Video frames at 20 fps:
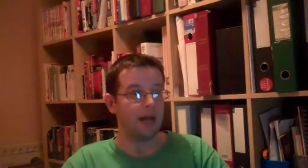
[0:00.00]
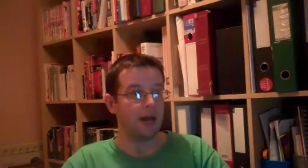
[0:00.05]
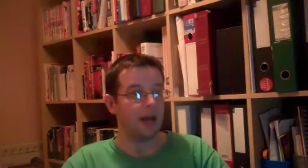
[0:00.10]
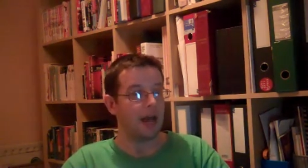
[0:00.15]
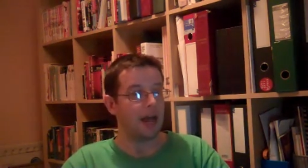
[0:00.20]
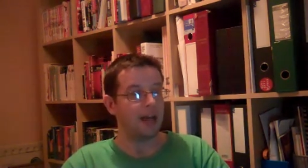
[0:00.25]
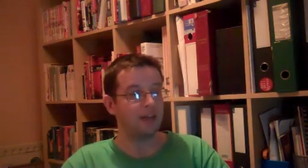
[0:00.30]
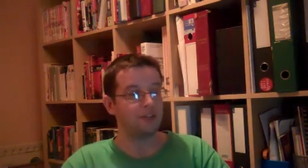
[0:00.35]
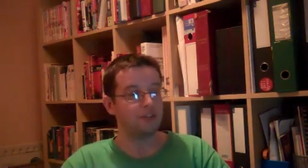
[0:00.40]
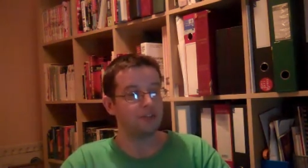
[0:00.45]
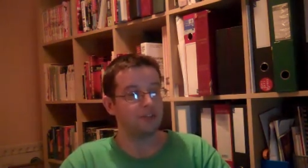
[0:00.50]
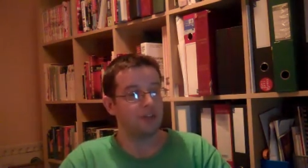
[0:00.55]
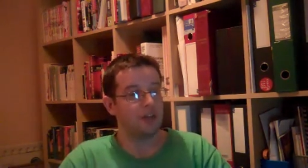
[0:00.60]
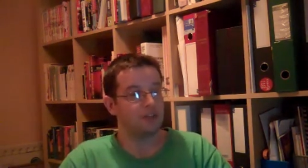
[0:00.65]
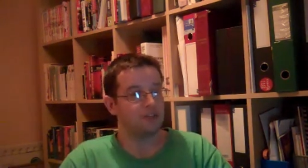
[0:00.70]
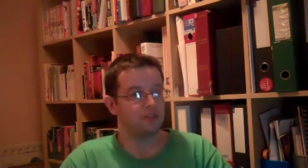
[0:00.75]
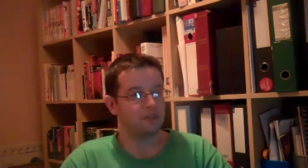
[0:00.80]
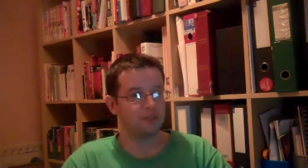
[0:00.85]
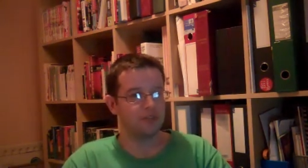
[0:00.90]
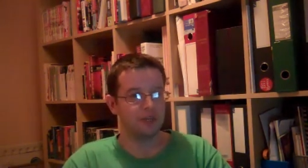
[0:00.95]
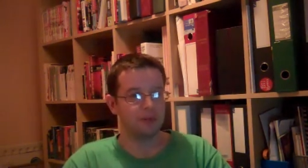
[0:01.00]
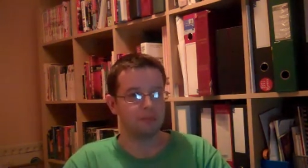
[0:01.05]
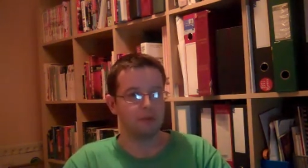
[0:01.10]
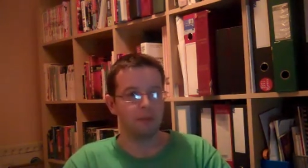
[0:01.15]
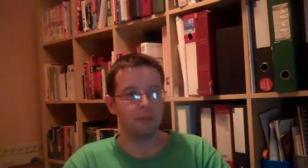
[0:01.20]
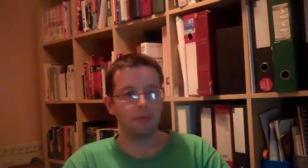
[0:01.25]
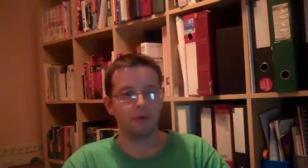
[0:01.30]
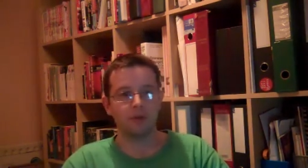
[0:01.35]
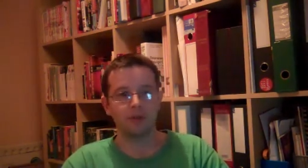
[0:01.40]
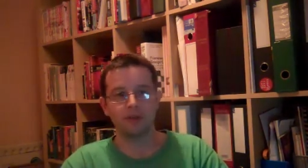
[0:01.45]
As you'll see on my
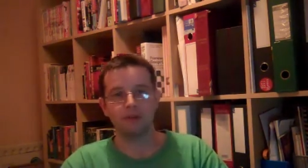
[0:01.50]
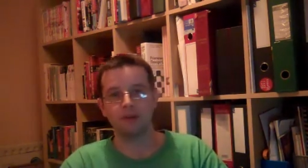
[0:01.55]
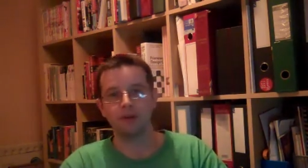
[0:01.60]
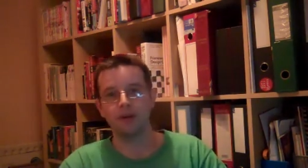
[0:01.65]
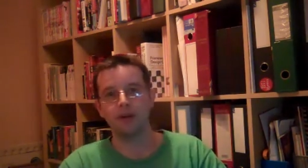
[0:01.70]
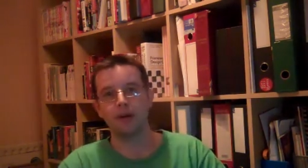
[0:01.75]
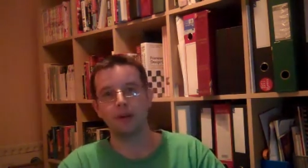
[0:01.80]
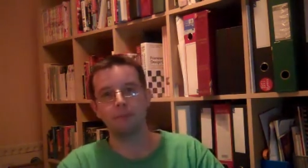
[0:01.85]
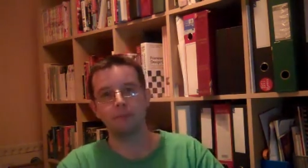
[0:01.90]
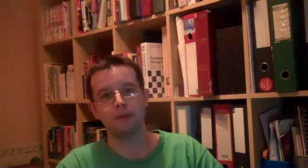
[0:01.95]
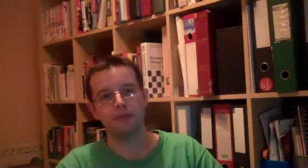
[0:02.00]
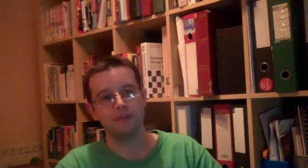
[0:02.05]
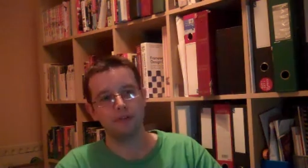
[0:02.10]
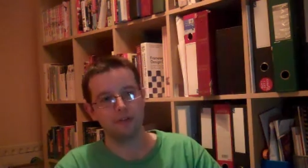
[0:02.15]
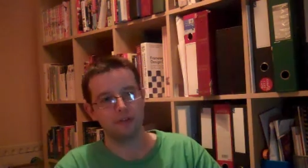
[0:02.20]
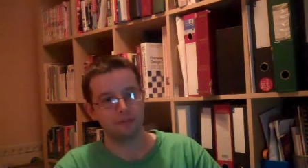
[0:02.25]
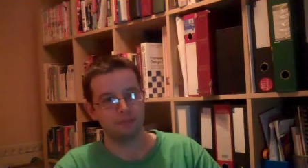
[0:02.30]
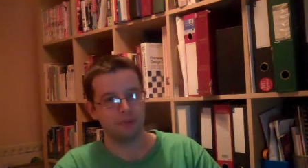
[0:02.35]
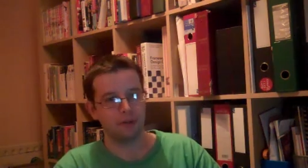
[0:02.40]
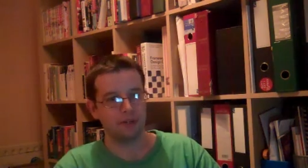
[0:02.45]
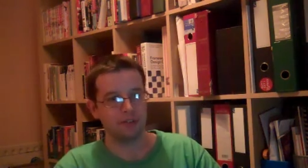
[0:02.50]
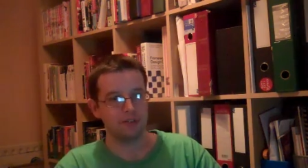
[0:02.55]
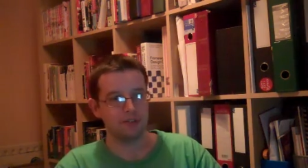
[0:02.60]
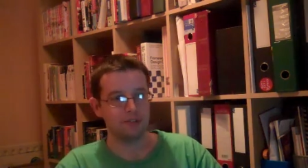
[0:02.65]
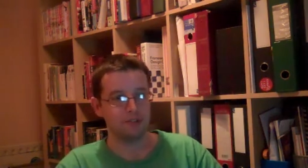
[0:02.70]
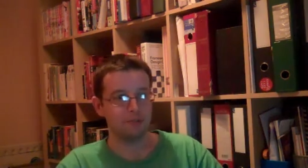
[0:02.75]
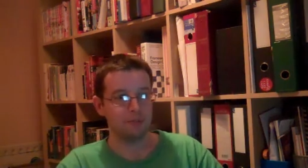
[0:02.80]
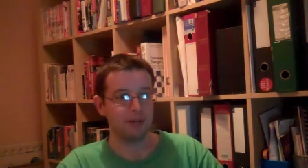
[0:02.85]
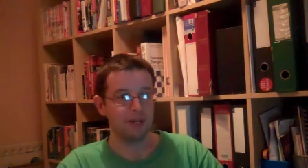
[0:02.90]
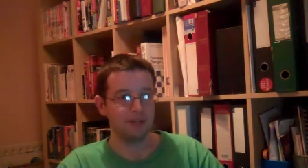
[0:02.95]
blog, there are a number of us
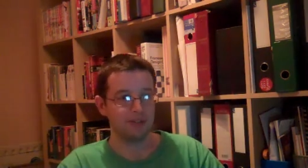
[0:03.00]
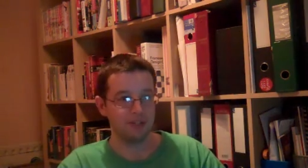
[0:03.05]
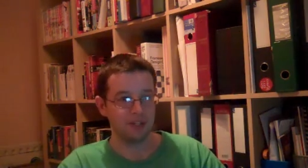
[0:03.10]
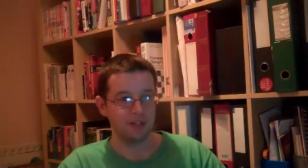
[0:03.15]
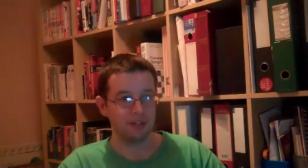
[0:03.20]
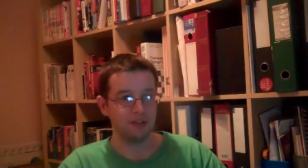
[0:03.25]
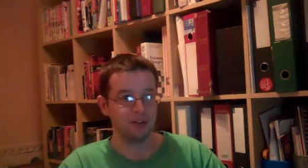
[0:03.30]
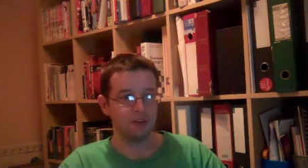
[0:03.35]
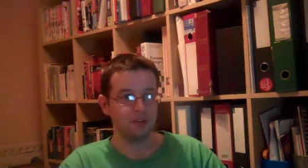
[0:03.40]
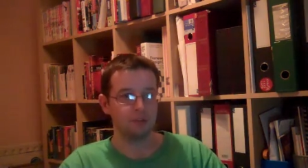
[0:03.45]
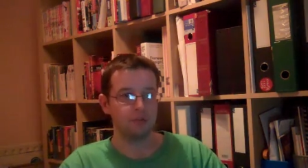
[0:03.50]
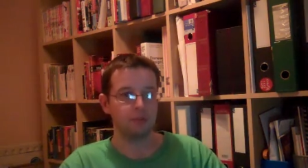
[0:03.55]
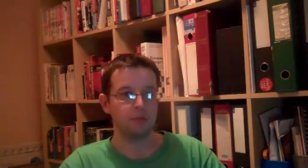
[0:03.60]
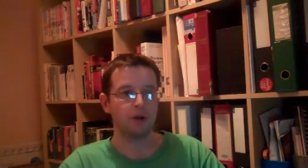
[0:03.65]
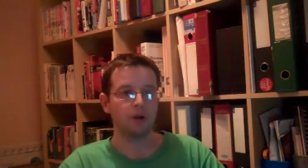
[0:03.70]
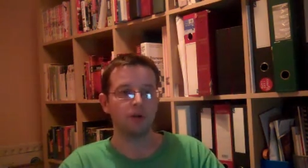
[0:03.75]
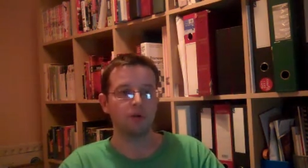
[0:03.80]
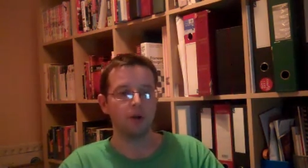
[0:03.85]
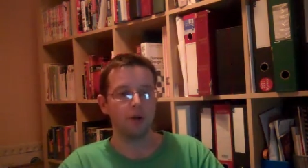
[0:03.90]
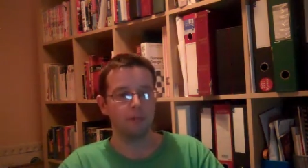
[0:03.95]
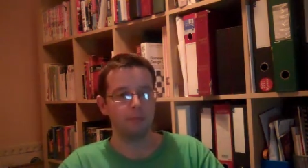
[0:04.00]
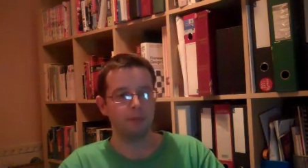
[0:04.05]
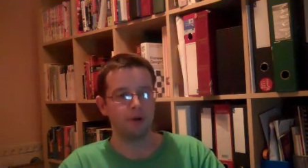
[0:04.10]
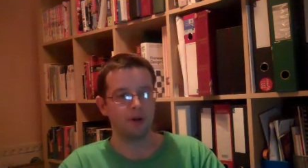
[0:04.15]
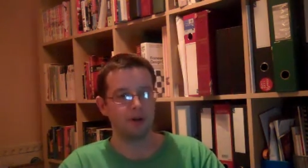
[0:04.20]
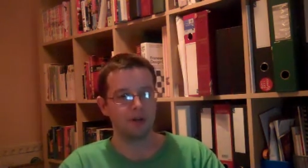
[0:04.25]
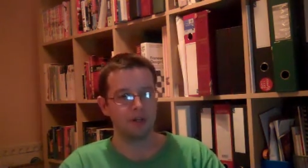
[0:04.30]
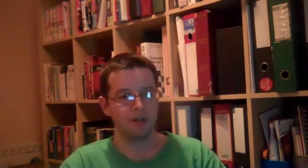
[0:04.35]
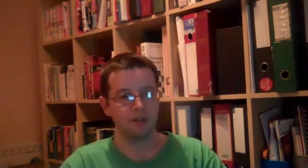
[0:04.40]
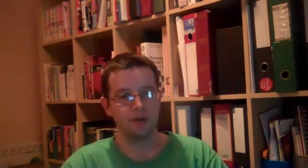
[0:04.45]
participating from
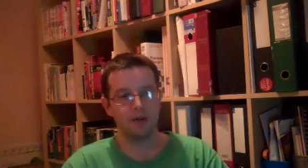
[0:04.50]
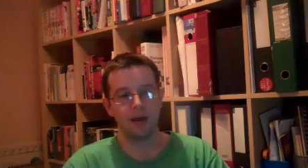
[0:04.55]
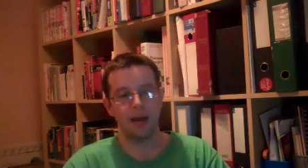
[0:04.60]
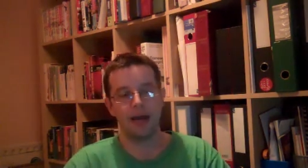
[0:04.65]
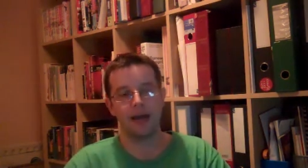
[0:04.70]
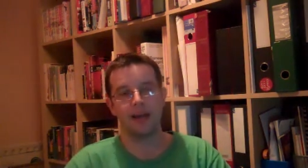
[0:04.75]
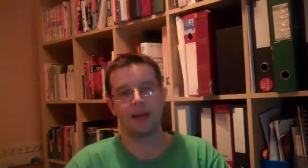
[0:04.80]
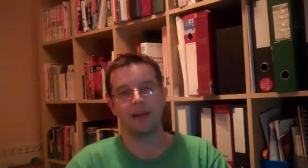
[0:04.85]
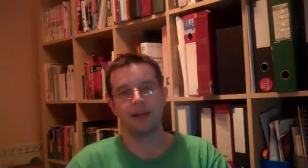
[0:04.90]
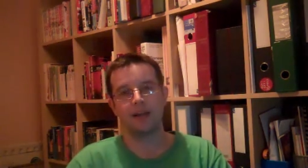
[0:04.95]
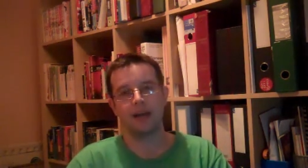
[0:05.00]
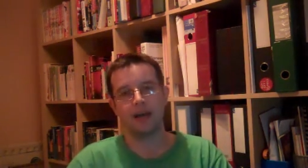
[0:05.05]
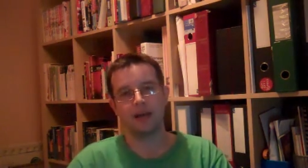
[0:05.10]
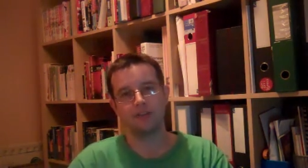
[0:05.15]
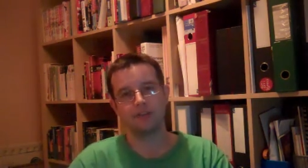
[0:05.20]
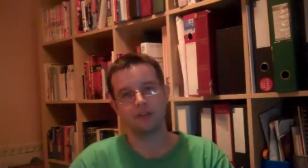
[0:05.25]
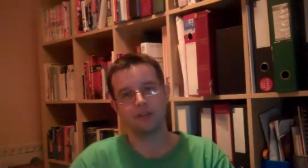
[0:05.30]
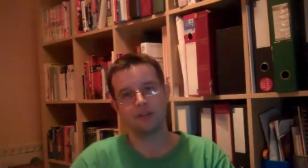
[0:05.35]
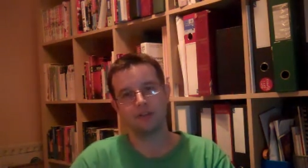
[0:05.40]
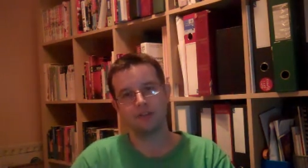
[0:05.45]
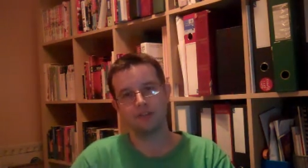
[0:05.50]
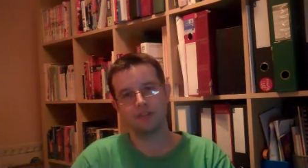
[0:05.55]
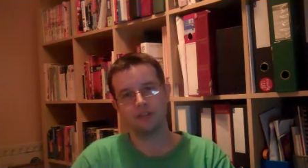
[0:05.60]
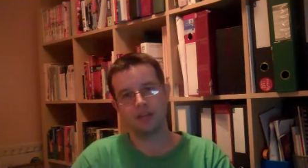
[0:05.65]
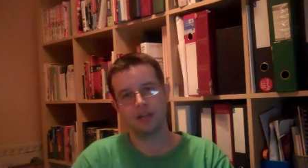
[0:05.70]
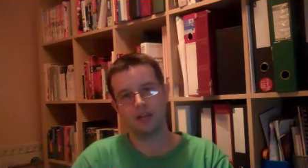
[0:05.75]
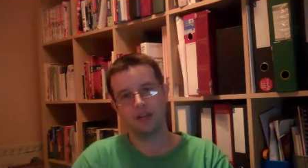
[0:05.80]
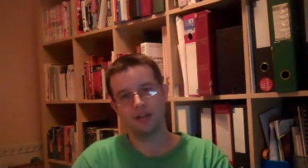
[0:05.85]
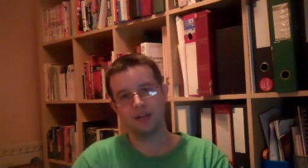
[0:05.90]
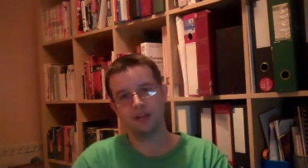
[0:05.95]
Umbraco, and as I
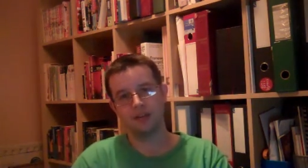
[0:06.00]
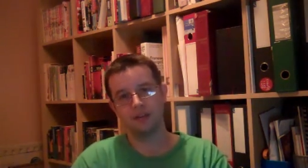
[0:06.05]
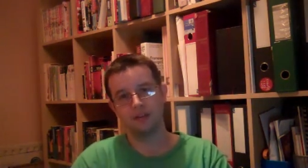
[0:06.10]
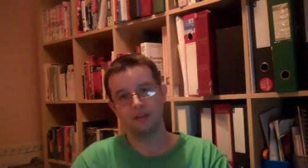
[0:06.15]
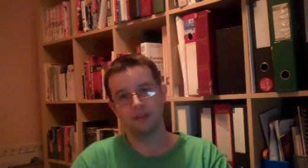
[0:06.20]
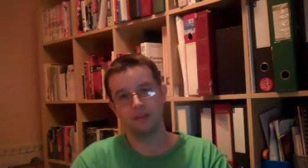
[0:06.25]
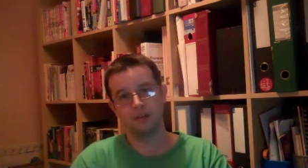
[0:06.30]
understand it,